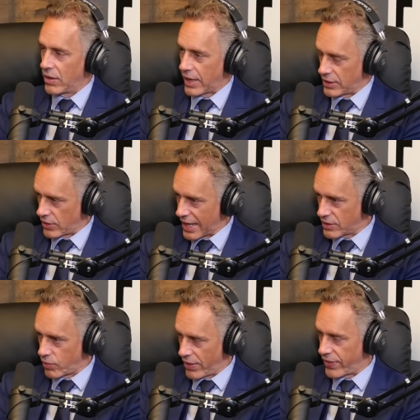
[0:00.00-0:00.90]
Okay, so
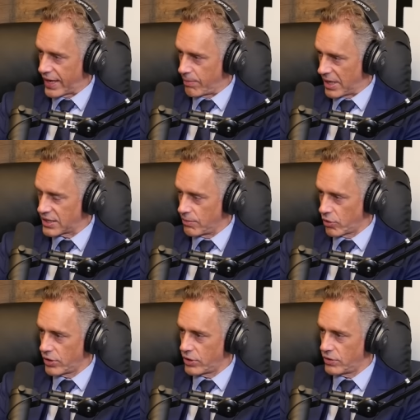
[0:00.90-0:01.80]
that's one thing. It makes you
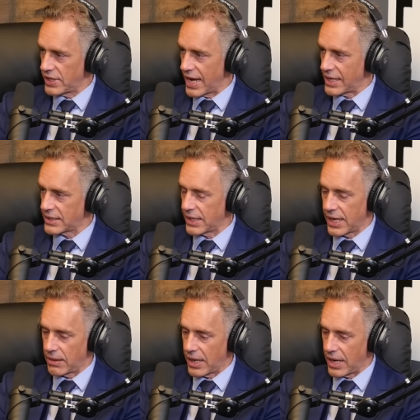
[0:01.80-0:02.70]
more
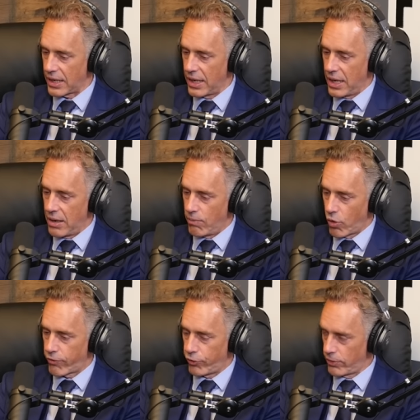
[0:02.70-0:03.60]
enthusiastic and
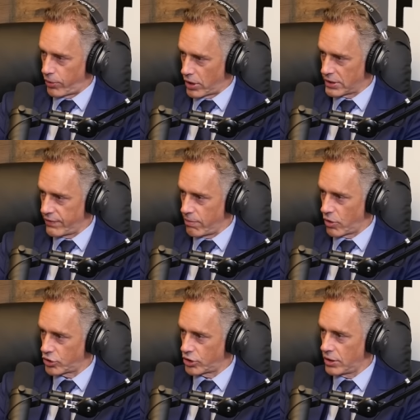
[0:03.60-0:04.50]
more full of positive
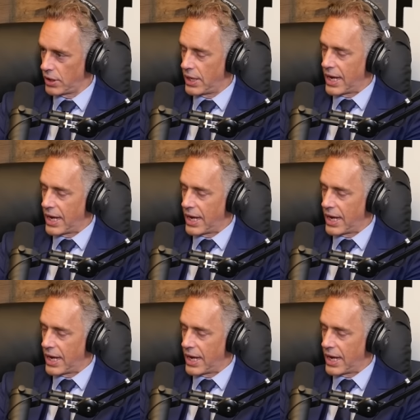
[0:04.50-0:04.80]
emotion.